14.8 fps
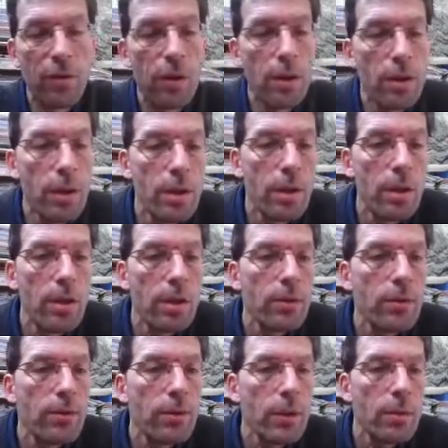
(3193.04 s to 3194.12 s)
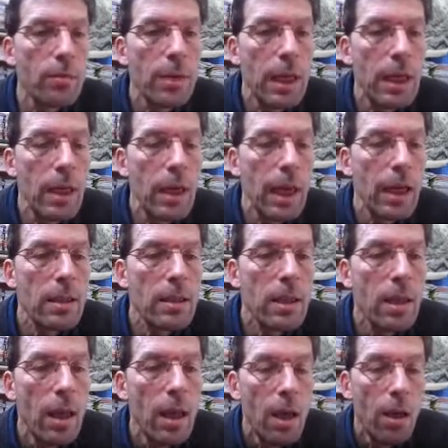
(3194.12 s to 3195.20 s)
for being
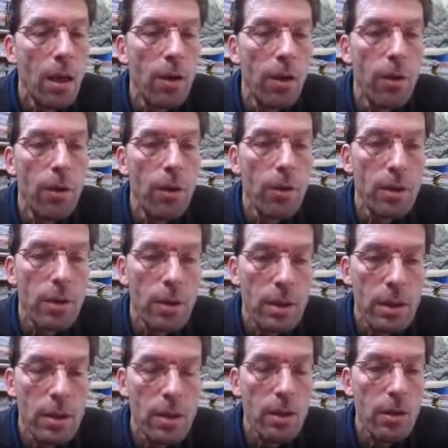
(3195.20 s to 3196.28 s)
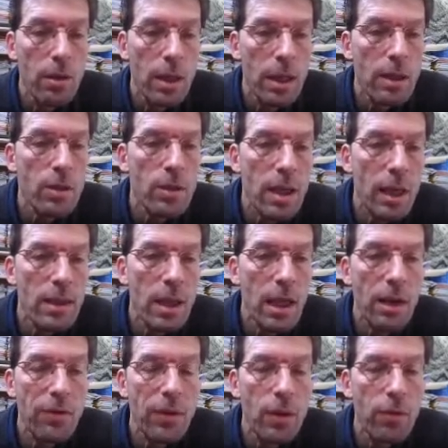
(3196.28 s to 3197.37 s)
late. The
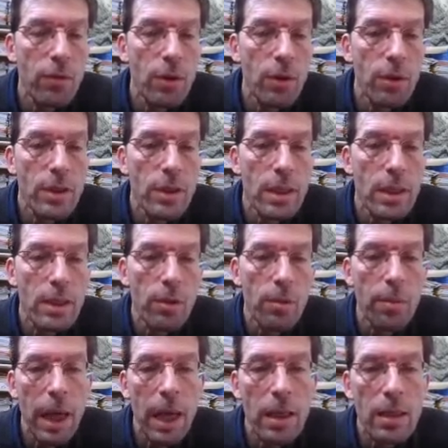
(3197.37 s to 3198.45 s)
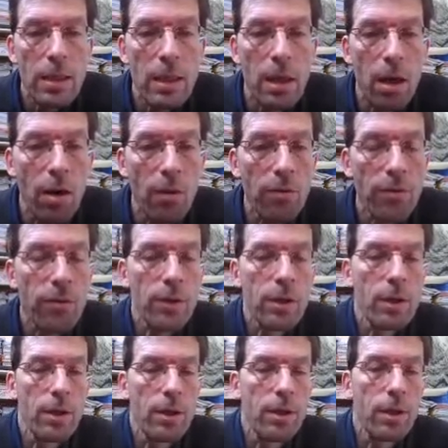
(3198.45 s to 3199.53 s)
lithostratigraphy, of course, is the base of
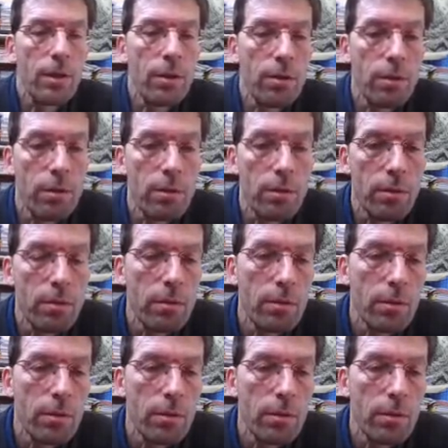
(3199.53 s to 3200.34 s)
the